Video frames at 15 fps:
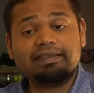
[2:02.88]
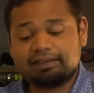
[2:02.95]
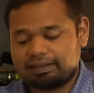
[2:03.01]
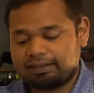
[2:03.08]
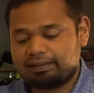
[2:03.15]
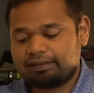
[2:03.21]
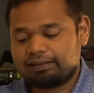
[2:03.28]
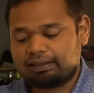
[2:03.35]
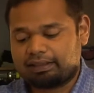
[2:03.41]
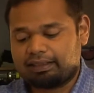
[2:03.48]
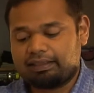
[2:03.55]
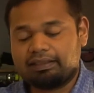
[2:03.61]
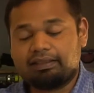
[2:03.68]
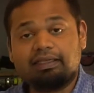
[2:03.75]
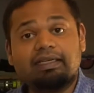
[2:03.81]
sense,
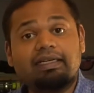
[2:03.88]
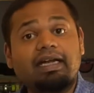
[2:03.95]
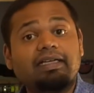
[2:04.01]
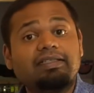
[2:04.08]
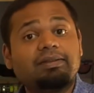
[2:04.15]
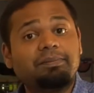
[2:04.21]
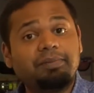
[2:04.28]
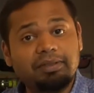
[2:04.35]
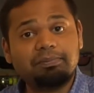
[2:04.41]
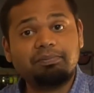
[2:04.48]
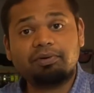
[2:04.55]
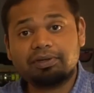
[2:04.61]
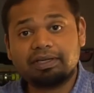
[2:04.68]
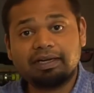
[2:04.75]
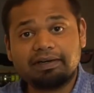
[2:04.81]
and it has a bit
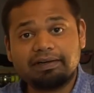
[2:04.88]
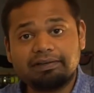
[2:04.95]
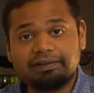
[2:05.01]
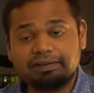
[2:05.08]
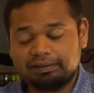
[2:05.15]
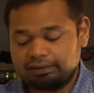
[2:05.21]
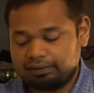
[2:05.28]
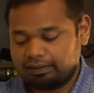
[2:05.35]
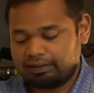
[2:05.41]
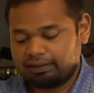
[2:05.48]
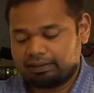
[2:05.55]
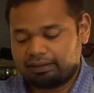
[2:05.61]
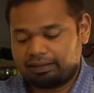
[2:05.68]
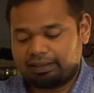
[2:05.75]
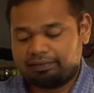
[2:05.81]
more character
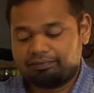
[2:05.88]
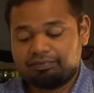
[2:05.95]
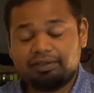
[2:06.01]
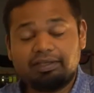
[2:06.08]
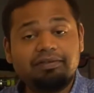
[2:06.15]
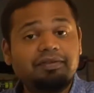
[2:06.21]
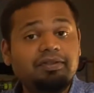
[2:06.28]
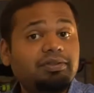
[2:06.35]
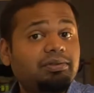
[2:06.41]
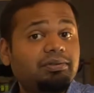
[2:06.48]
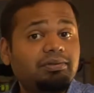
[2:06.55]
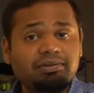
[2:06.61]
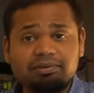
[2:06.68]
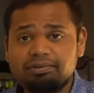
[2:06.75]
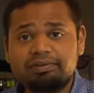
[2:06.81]
and flavor, so
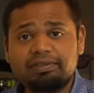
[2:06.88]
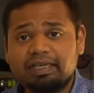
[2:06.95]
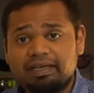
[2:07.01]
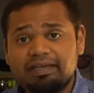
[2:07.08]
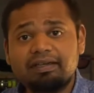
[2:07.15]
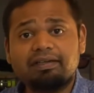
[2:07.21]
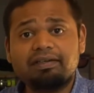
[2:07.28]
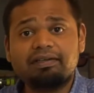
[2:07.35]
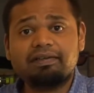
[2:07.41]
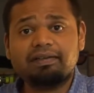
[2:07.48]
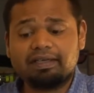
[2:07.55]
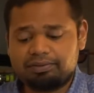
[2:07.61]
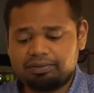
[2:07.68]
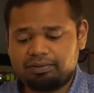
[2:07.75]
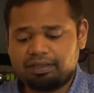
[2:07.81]
use any onion
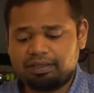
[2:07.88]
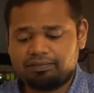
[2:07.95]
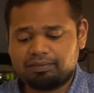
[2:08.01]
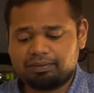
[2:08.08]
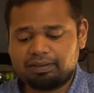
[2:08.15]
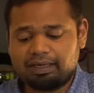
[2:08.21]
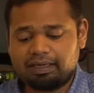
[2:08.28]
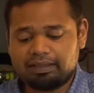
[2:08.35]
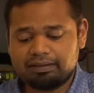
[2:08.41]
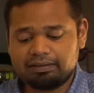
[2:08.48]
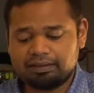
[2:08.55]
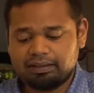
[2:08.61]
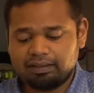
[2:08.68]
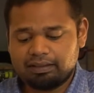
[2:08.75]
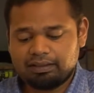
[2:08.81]
that you have on hand,
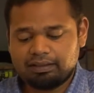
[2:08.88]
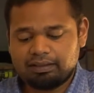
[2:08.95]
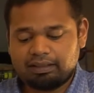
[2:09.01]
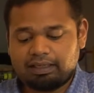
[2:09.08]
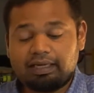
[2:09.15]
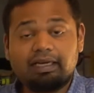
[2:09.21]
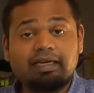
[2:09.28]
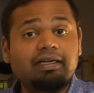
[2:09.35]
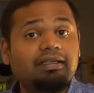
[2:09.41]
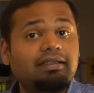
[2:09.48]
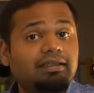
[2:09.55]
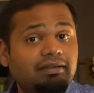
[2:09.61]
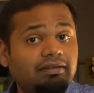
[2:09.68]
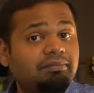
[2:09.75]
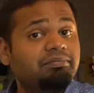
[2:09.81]
and
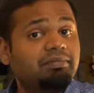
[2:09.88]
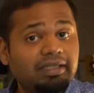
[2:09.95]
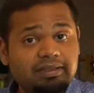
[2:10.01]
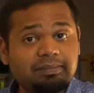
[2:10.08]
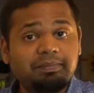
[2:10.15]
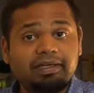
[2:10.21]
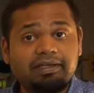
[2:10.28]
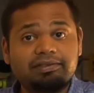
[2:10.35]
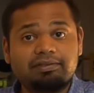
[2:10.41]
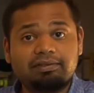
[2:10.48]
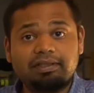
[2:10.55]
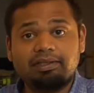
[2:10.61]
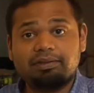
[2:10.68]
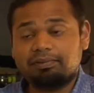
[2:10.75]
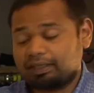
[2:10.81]
this pairs
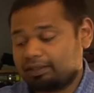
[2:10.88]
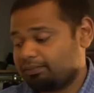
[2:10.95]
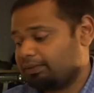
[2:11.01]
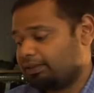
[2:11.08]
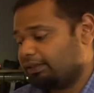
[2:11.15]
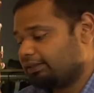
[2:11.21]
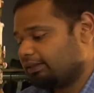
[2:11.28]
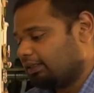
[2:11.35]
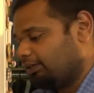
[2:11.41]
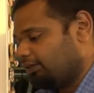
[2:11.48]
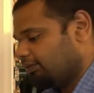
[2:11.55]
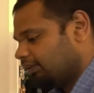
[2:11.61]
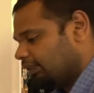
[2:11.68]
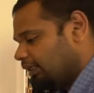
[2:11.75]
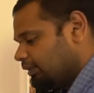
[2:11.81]
really well with this kind
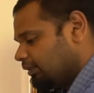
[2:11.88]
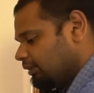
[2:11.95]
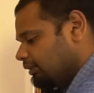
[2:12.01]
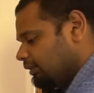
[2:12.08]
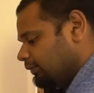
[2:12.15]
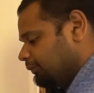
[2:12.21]
of salad.